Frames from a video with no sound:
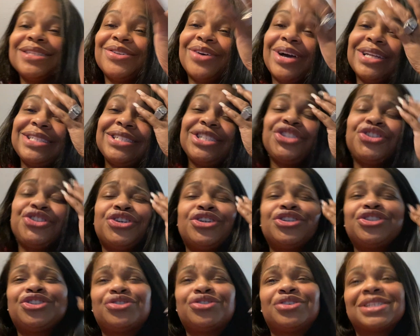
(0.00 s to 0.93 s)
So I just
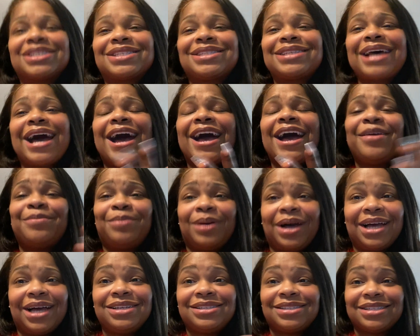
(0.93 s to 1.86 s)
showed you a
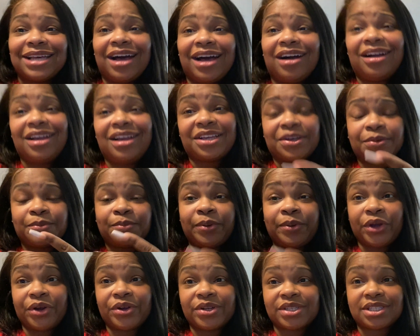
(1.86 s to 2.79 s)
side-by-side -side
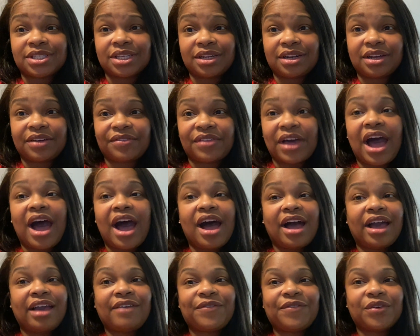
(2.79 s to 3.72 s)
comparison of the
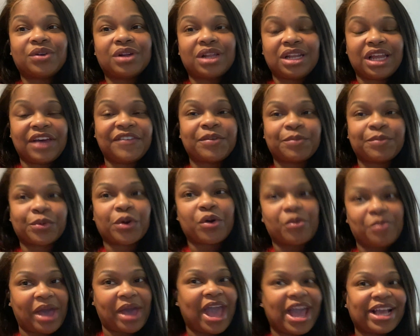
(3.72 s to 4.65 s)
iPhone 11 Pro
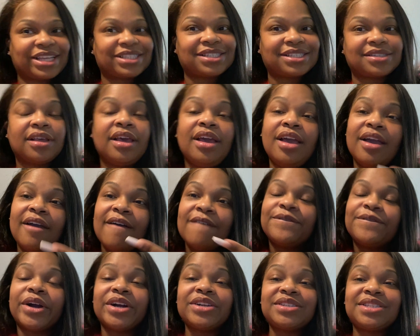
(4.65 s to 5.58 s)
Max
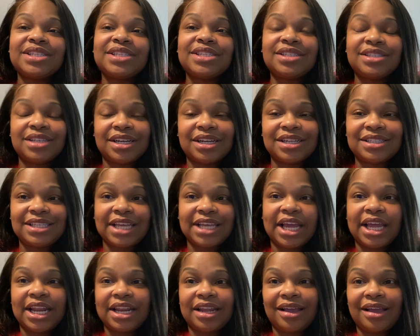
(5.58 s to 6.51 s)
versus the
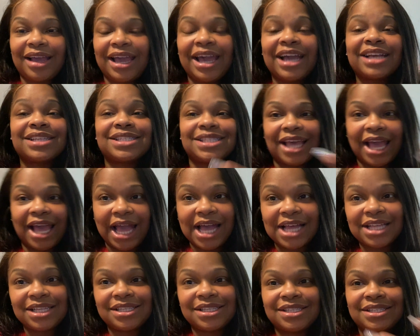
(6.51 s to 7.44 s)

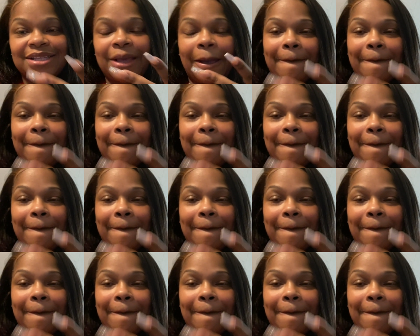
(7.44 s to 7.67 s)
10XS